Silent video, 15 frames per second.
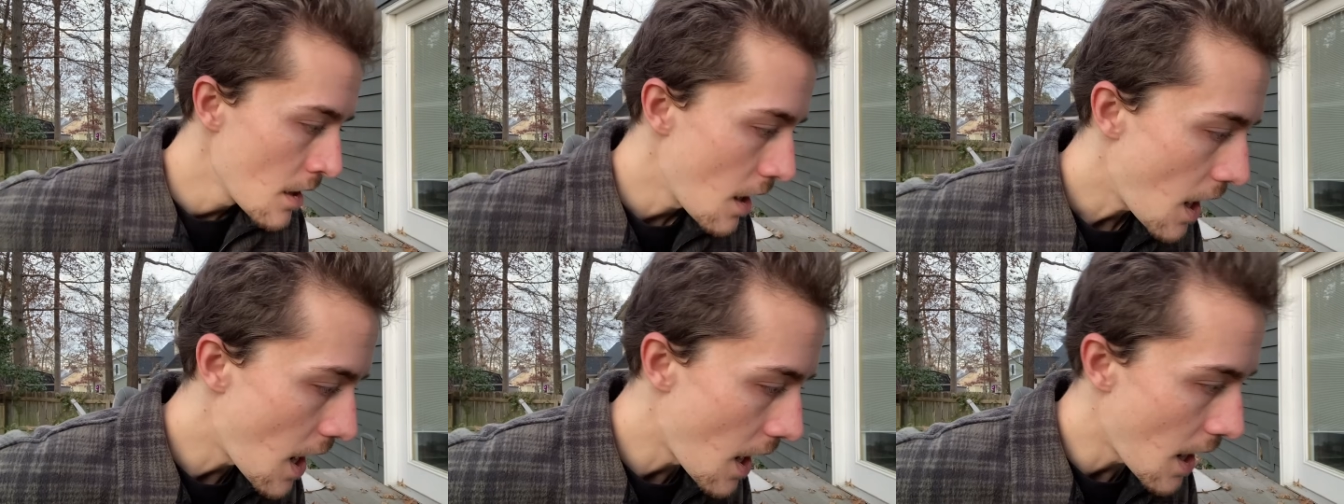
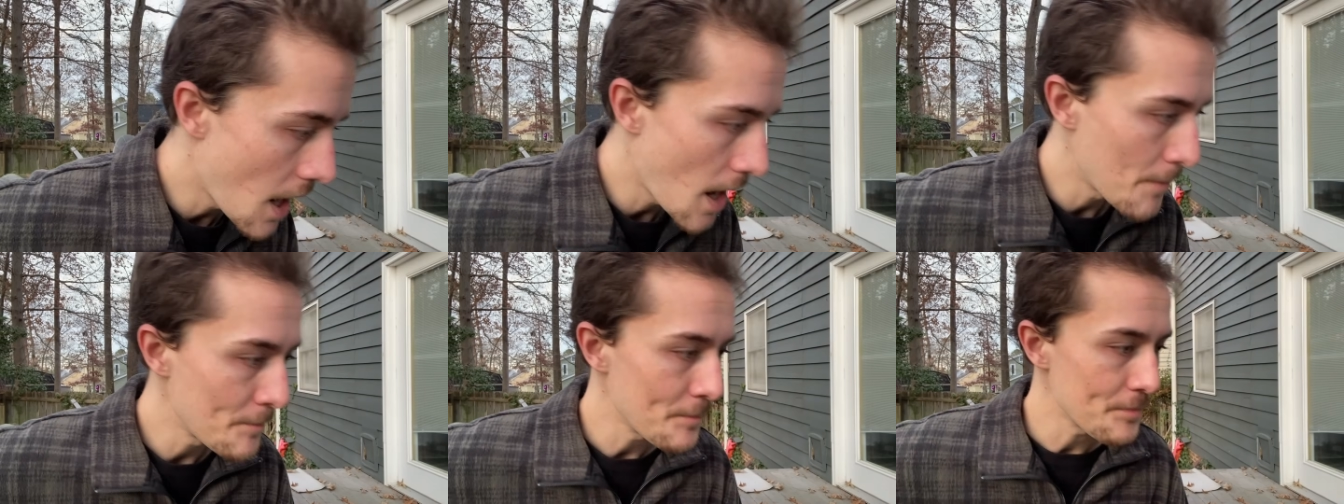
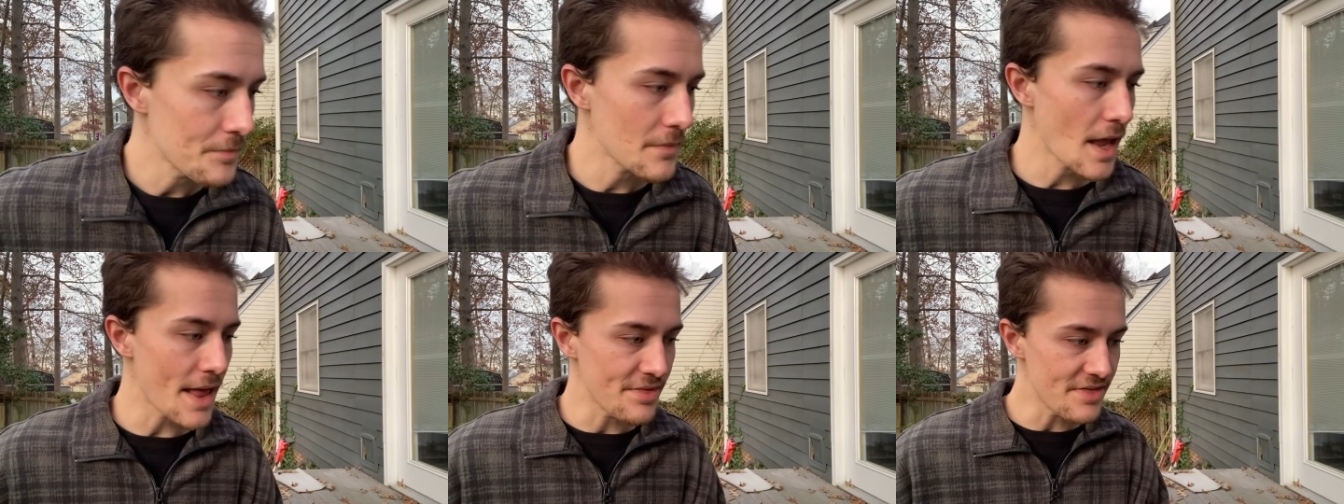
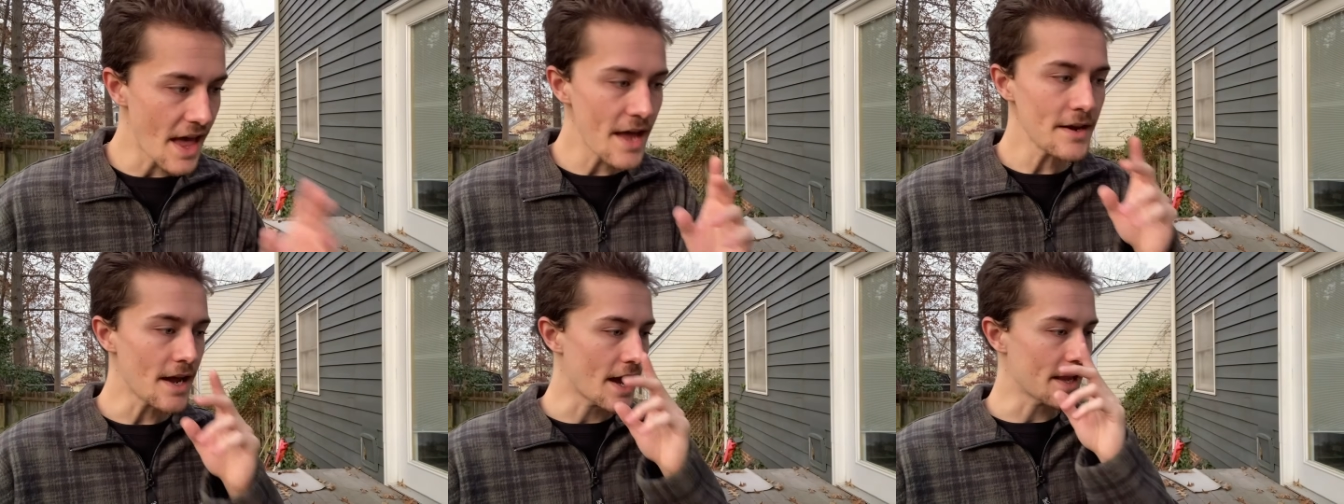And
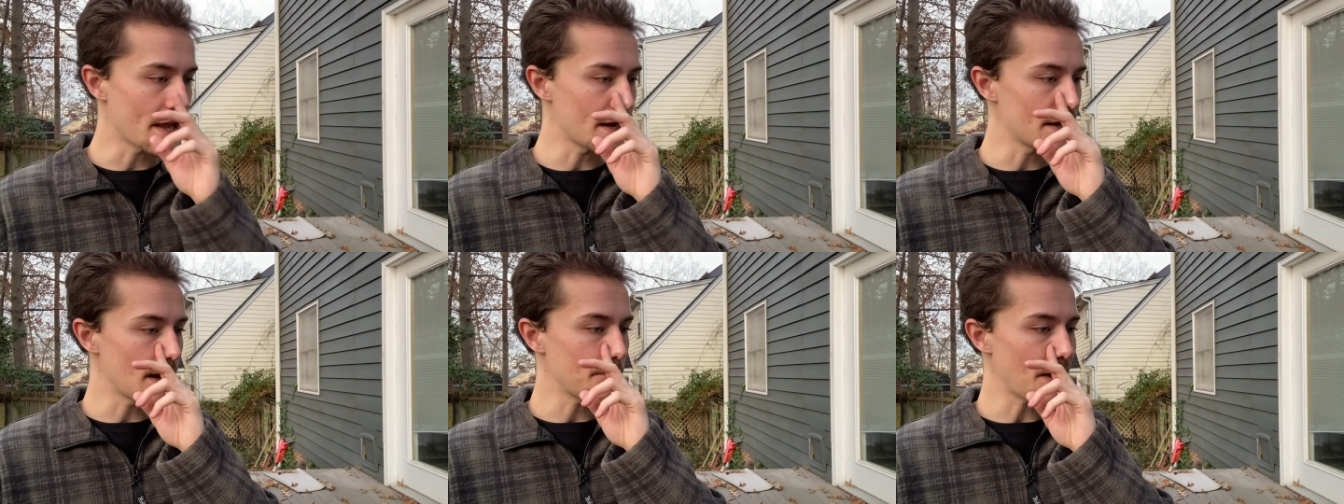then I
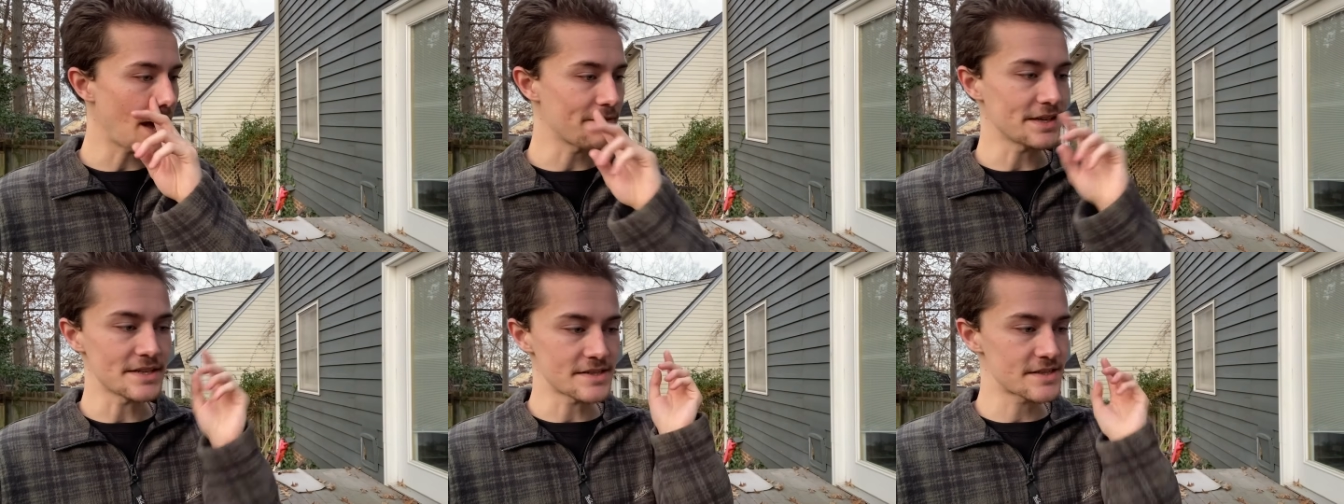end up
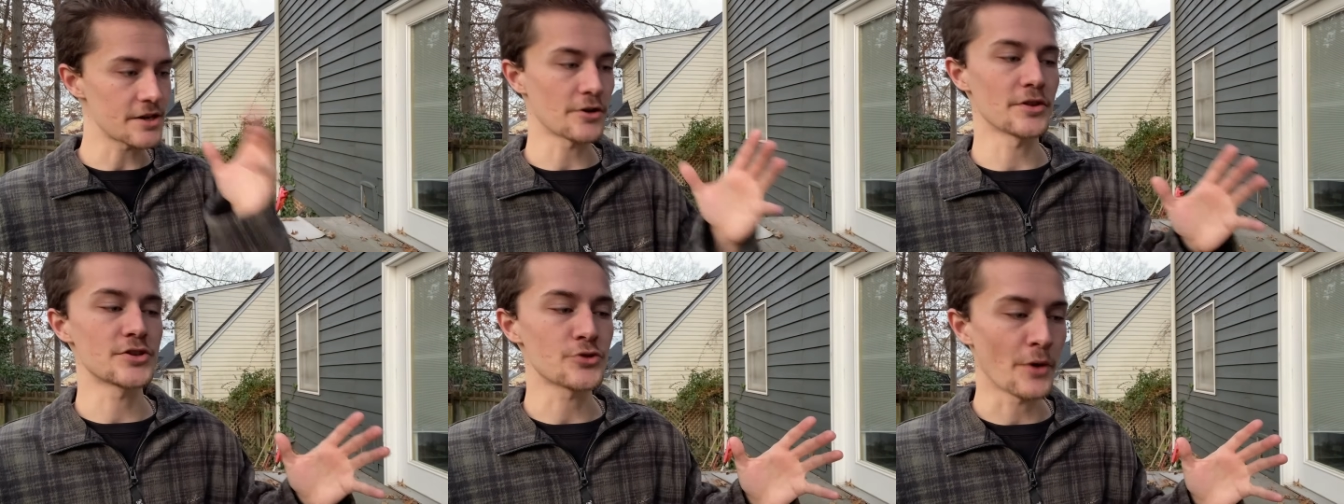having to sit
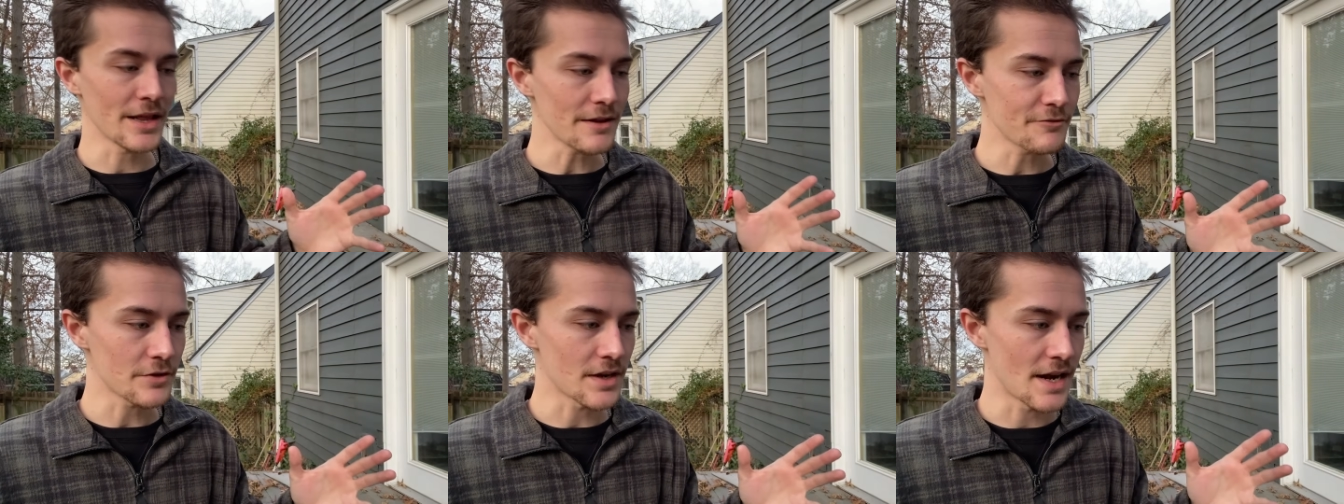on the
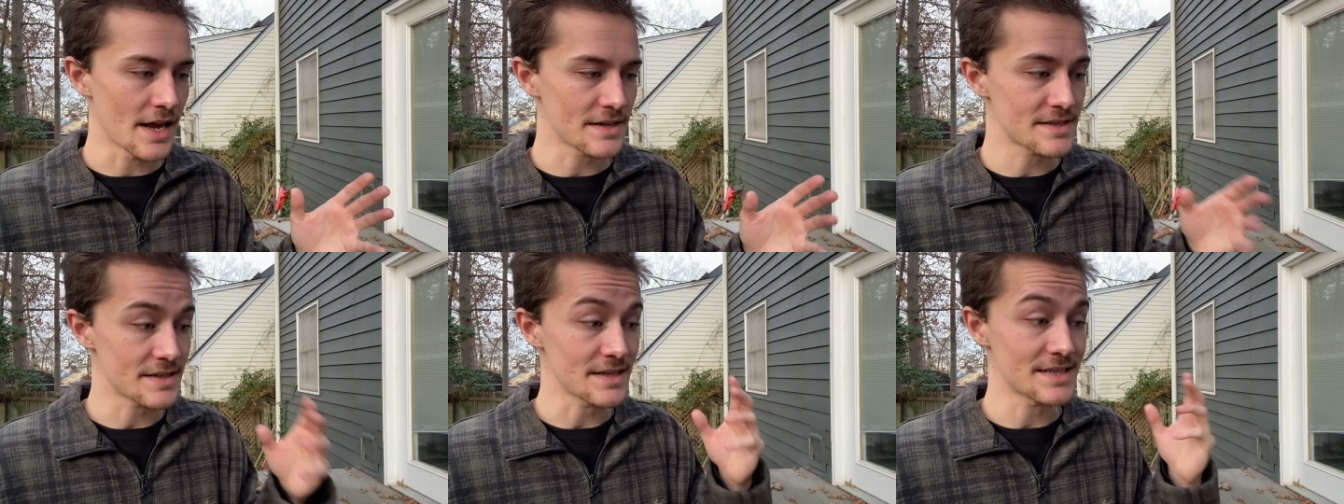toilet for the
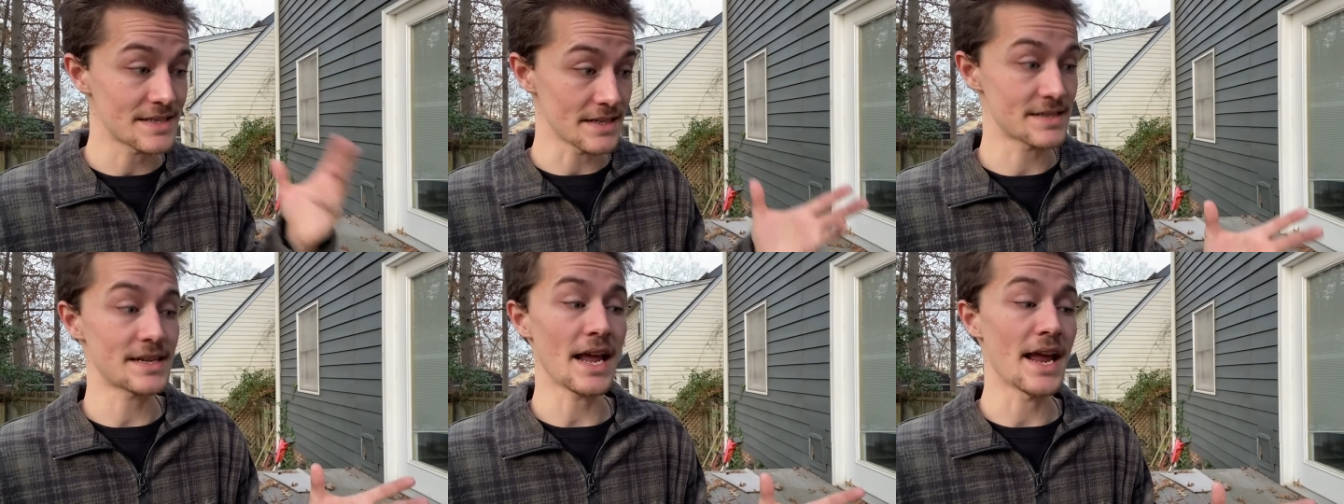next
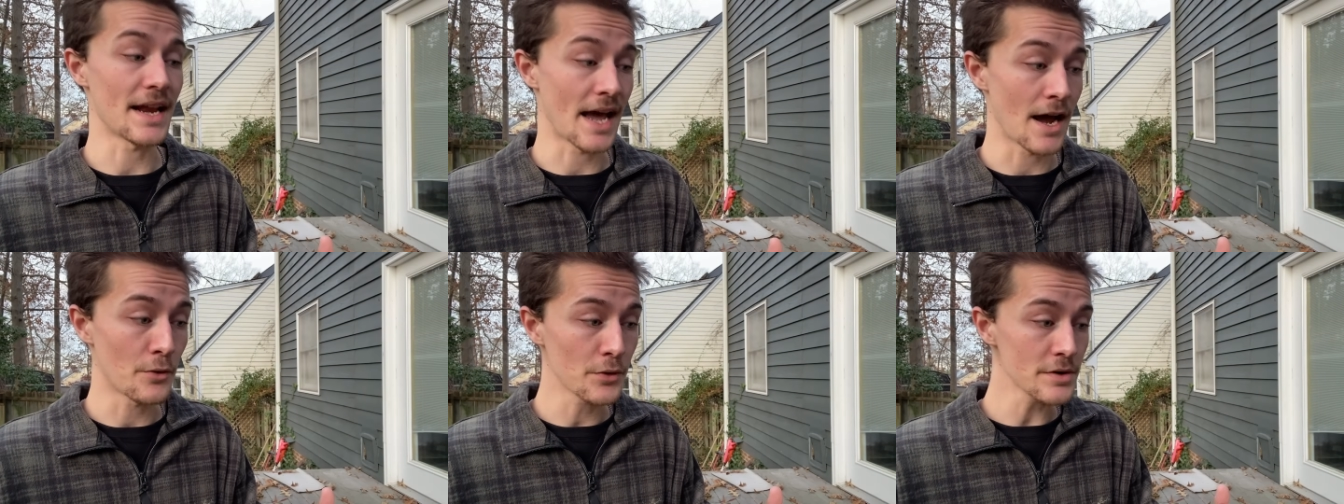6 to 8
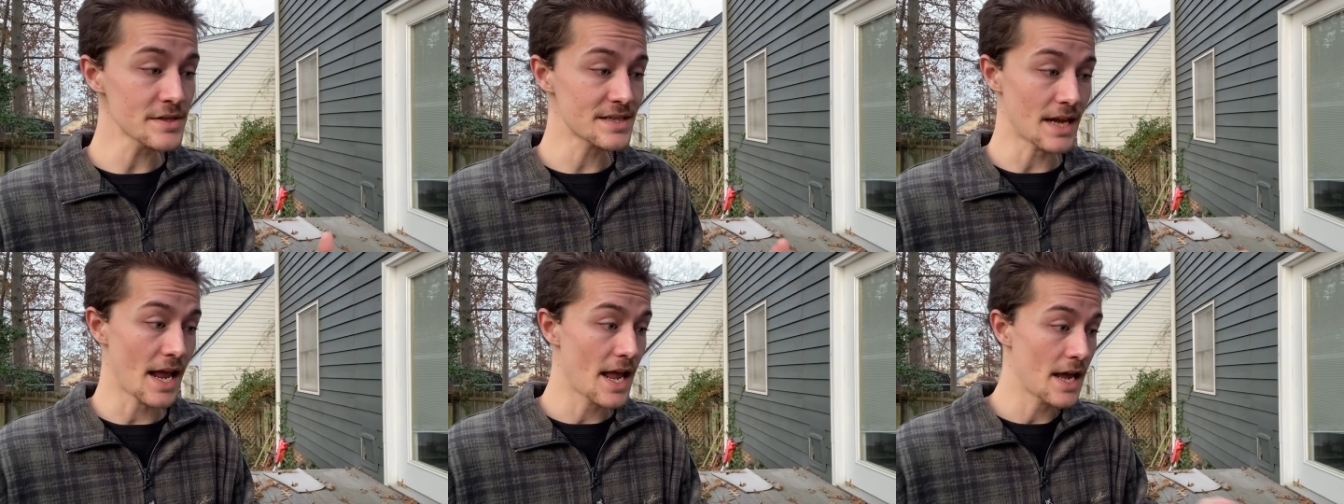
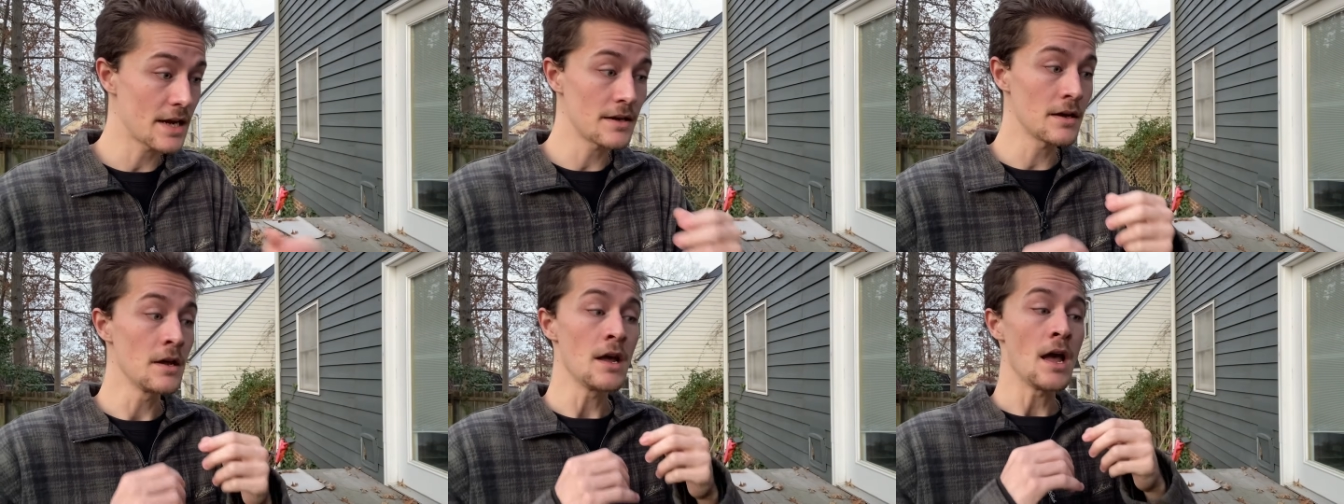hours, and